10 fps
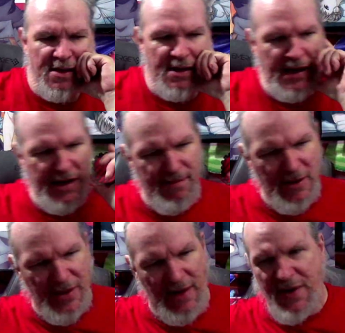You had to
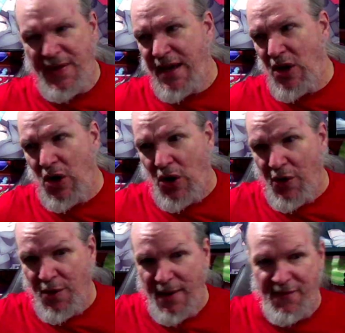build everything all
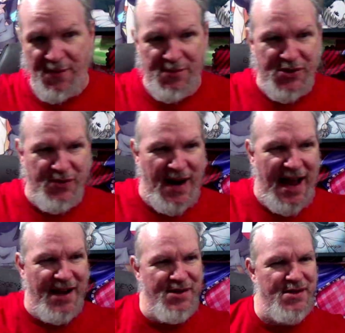the way from
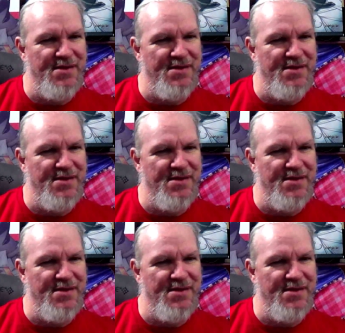scratch.